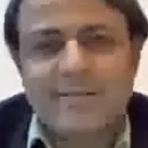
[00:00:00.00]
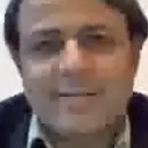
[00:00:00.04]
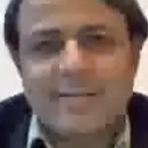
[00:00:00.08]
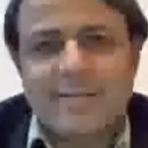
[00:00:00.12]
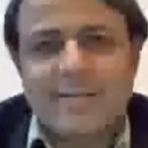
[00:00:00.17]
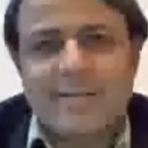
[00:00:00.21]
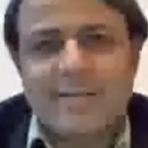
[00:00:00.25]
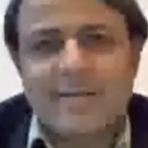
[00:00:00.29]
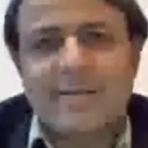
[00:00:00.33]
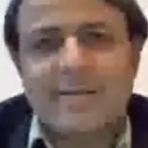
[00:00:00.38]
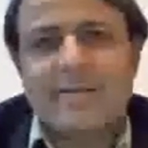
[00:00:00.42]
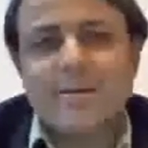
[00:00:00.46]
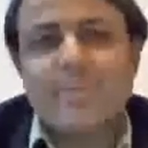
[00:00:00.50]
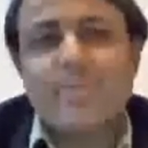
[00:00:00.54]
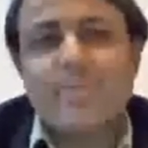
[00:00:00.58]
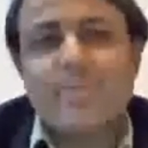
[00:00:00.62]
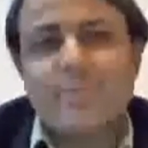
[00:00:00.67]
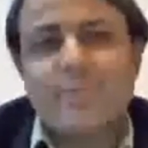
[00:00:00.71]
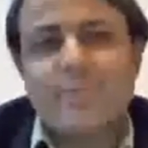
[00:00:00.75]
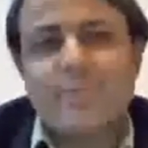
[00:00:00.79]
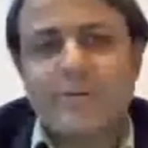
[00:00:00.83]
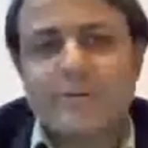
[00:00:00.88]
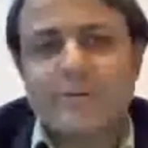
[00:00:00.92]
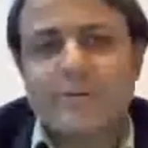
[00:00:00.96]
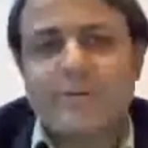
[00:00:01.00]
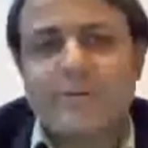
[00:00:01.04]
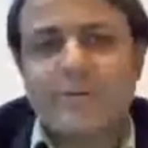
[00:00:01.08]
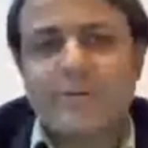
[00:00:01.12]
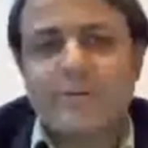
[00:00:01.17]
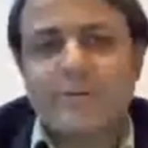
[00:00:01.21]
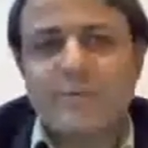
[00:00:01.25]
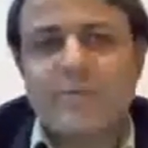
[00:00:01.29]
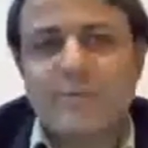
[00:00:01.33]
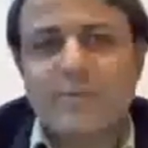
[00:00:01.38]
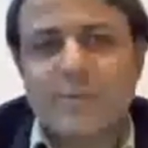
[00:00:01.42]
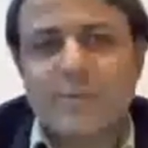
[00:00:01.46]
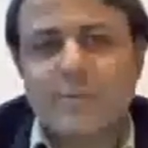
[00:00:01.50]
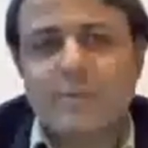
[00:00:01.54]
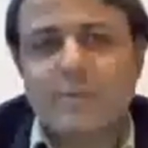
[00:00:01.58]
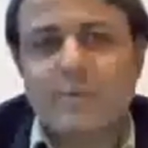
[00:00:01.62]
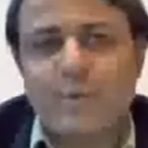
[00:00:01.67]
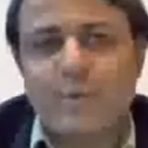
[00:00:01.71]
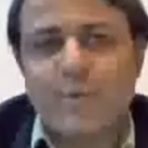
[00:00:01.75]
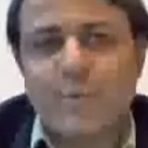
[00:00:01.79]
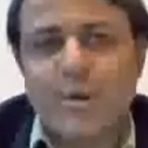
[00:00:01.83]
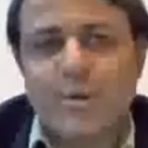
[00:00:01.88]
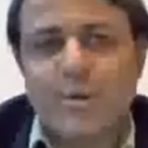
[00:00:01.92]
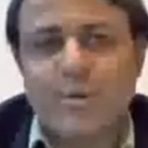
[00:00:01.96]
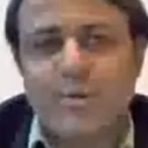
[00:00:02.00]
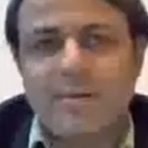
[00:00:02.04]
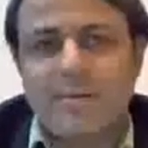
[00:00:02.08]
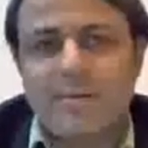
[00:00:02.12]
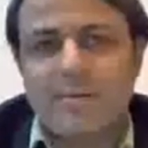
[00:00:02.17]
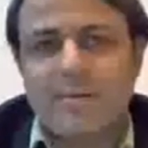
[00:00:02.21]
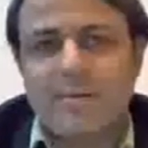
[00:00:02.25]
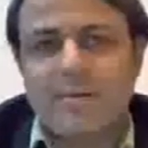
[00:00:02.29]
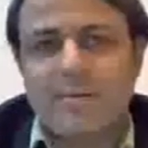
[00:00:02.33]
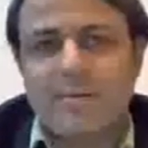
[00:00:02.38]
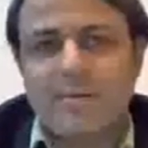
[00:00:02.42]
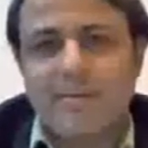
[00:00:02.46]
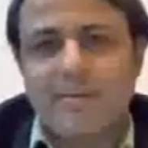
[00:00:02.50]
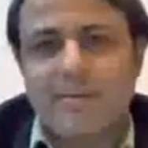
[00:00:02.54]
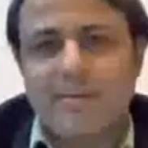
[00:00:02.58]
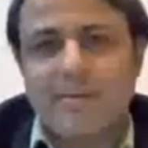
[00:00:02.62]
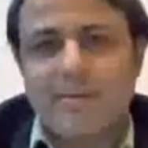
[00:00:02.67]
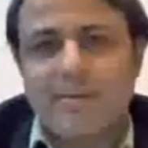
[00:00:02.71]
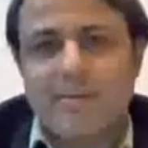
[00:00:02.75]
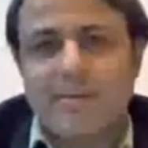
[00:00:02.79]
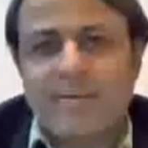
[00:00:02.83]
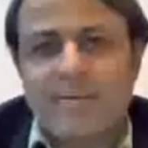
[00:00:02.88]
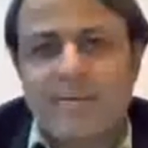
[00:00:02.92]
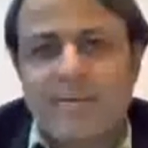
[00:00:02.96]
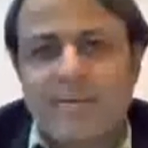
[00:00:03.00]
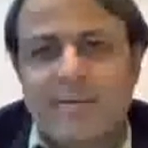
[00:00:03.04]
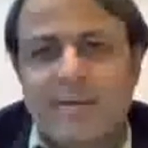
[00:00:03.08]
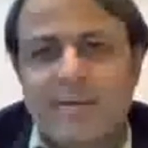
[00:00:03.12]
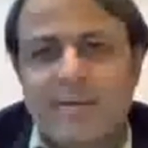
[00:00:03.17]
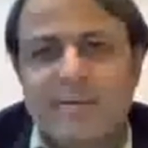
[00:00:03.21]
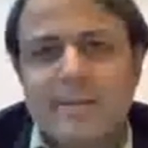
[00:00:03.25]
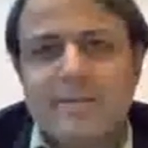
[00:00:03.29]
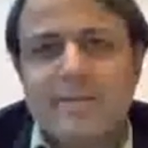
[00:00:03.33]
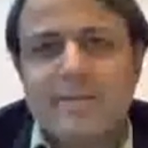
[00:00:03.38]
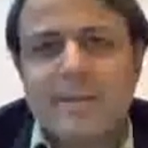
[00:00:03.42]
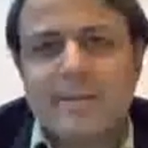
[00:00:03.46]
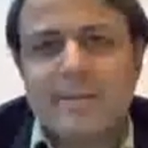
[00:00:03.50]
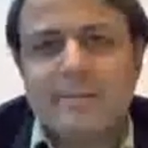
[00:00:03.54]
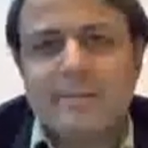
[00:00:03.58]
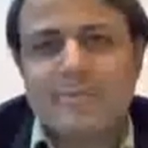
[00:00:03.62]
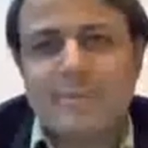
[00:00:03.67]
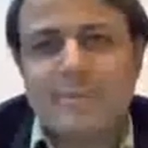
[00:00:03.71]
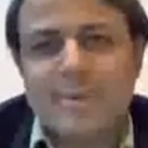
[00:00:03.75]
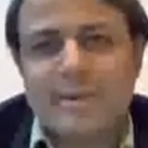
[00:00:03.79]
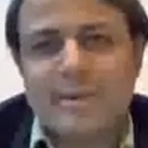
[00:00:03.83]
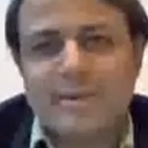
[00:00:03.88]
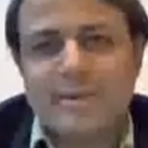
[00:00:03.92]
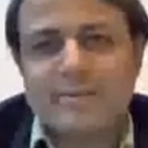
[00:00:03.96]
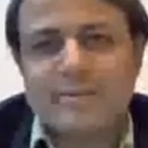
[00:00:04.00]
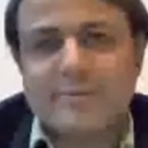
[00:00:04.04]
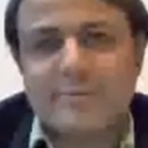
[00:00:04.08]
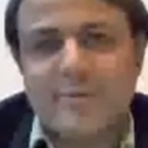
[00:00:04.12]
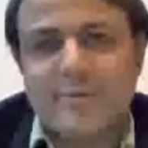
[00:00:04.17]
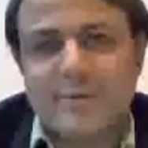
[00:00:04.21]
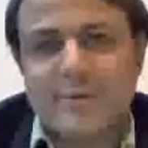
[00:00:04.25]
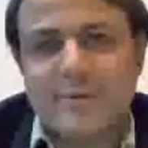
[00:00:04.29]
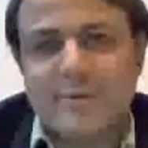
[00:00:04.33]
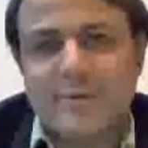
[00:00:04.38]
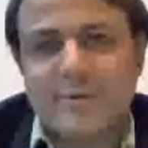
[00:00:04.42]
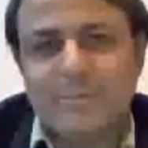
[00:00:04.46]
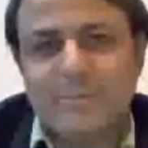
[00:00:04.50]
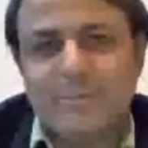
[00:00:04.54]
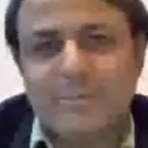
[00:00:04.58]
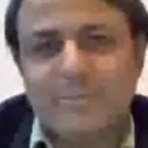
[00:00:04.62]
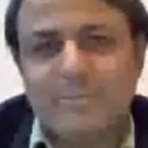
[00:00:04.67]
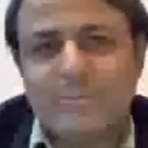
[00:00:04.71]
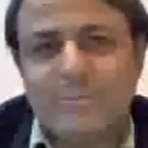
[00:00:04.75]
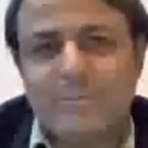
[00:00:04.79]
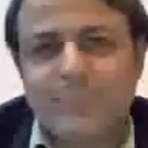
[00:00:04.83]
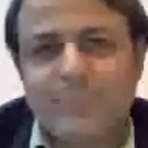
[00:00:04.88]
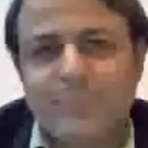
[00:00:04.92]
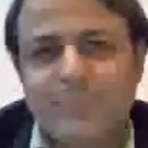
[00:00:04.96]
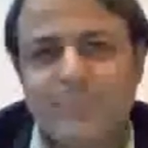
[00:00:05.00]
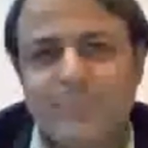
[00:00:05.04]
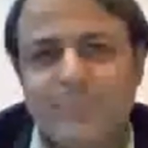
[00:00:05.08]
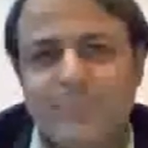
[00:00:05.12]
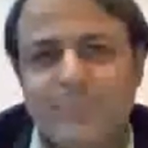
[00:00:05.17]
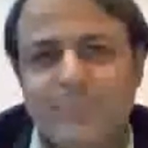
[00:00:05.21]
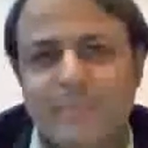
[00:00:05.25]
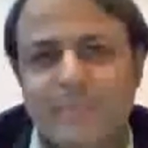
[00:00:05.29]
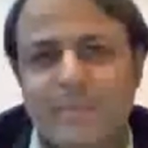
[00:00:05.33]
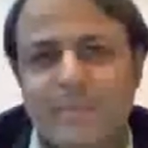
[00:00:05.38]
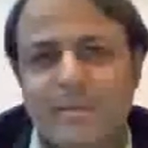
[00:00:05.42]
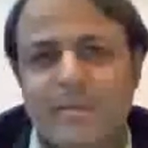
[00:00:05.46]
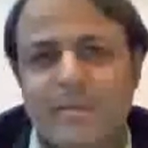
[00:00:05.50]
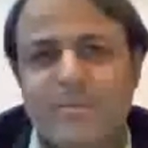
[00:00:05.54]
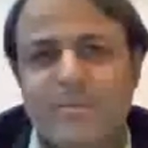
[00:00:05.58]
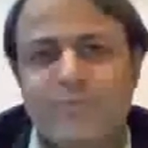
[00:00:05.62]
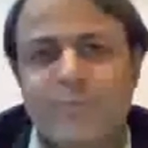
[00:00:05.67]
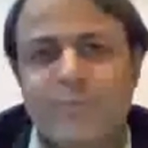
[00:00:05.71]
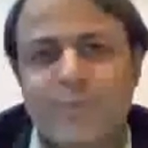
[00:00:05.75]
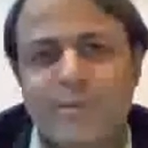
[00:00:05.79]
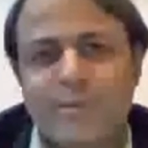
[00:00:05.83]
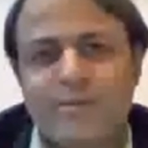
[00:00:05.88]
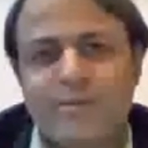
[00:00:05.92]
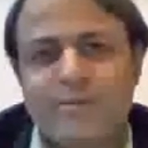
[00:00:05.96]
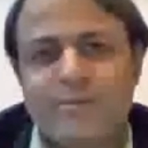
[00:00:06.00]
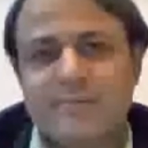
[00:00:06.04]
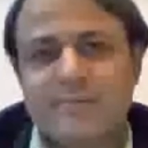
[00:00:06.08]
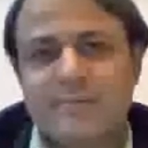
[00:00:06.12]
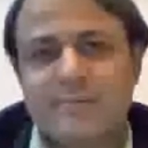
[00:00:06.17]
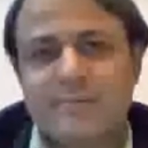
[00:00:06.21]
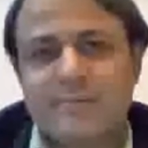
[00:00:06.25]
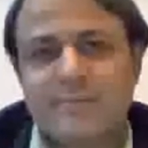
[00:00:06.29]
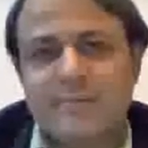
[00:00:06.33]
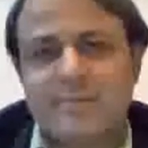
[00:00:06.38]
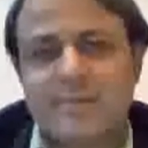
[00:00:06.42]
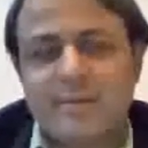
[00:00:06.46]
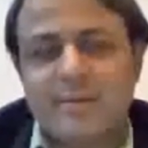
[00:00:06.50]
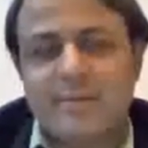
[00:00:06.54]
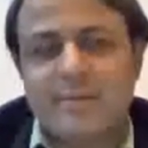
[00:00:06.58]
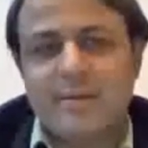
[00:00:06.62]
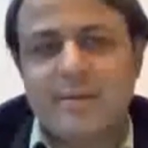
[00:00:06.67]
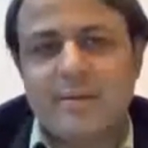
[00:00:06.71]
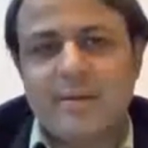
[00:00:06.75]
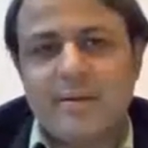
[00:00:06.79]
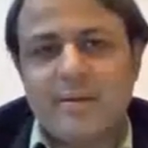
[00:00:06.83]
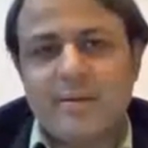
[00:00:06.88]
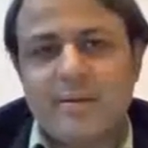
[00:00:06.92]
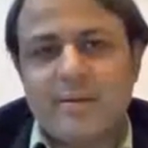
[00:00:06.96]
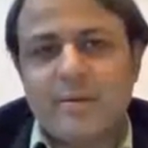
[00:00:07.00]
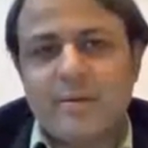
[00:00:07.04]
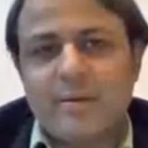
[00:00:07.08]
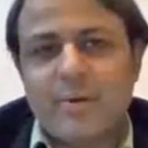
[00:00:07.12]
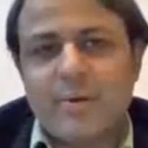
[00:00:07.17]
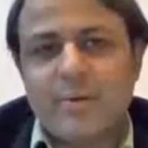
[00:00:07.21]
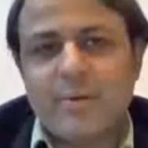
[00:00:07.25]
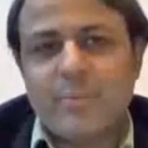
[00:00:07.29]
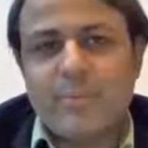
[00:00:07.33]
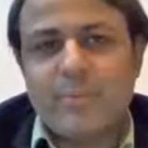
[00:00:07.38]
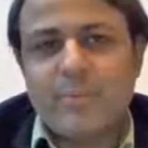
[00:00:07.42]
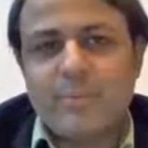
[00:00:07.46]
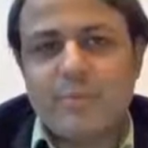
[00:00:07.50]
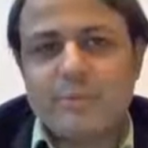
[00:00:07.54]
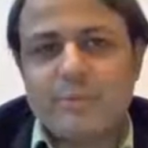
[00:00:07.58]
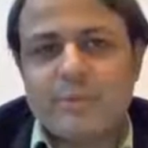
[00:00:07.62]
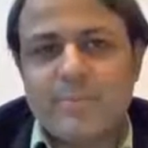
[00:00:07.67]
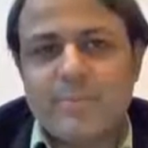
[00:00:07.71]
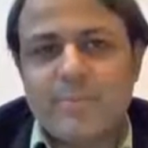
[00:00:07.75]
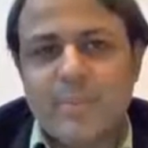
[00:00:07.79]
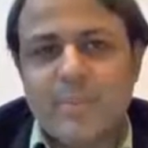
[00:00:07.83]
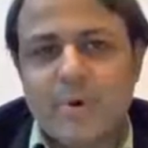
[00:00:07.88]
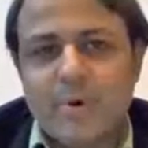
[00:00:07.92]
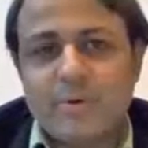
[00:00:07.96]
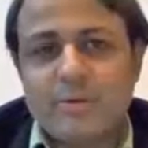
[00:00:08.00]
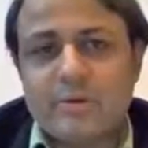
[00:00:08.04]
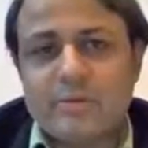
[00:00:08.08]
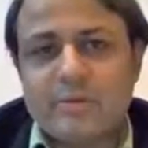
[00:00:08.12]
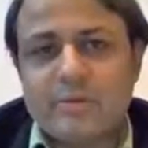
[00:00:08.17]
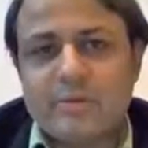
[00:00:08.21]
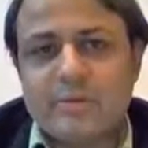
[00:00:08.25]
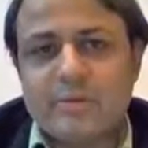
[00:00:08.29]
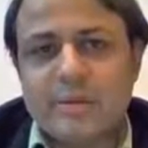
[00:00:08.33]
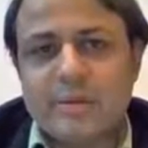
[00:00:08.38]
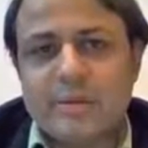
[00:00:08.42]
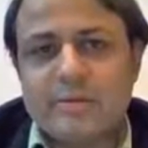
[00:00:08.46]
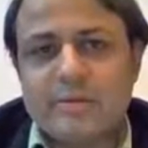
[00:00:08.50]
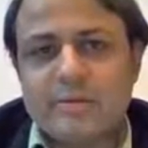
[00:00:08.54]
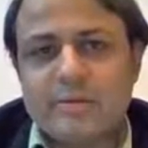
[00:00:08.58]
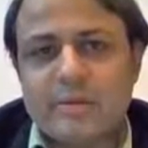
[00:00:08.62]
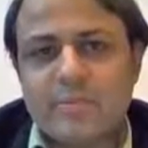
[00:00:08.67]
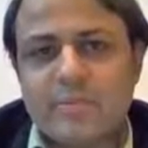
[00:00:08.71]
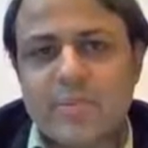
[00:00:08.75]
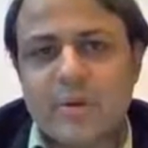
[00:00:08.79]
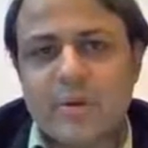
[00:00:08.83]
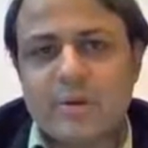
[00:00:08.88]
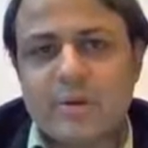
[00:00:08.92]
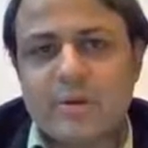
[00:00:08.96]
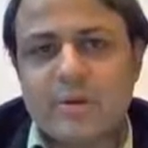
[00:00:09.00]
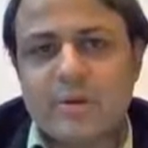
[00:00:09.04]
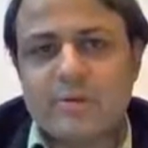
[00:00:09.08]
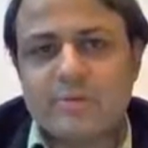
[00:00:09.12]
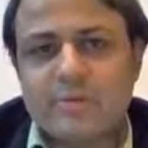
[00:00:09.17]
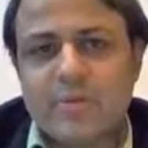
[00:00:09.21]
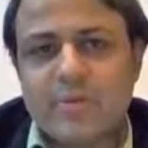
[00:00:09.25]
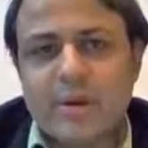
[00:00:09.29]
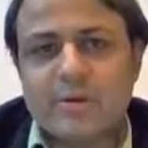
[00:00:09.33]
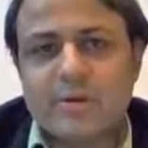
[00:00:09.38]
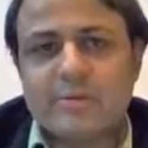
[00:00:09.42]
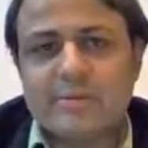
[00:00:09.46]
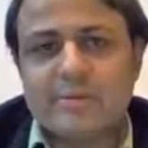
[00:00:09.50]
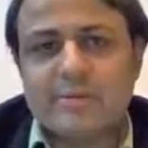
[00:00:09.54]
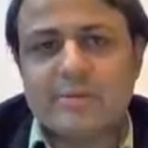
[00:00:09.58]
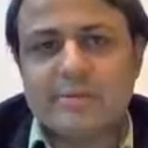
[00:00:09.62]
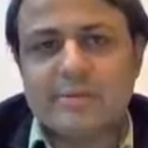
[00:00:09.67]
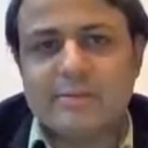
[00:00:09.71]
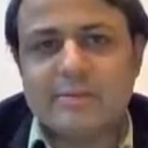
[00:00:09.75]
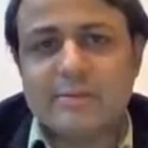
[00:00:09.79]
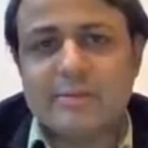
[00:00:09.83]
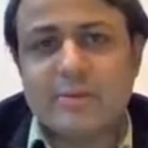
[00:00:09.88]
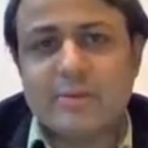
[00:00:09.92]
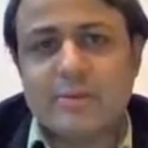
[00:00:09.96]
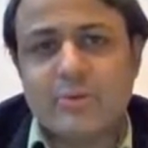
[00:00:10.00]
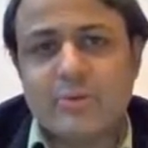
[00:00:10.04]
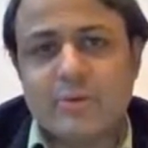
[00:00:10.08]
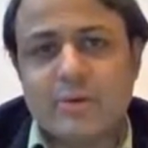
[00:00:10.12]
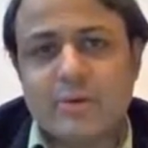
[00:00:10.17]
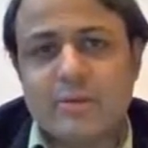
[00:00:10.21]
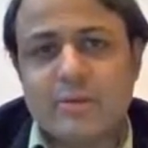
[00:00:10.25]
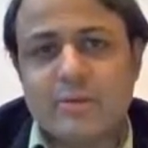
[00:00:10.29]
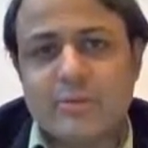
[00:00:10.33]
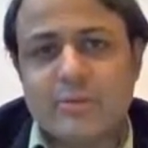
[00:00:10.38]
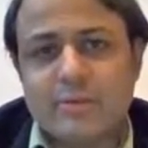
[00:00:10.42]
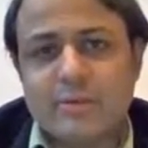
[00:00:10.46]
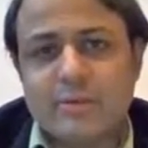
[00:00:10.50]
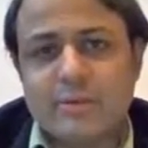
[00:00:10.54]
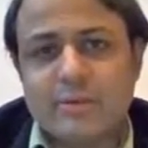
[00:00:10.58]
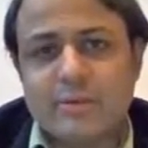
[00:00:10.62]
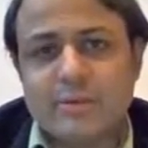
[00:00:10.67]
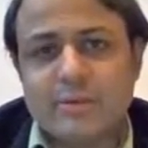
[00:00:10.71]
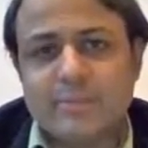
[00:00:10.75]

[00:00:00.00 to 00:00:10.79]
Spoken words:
I am Professor Dr. Vinod Kumar, and that's my next video. I've made it on most important sales and marketing strategies in 2020.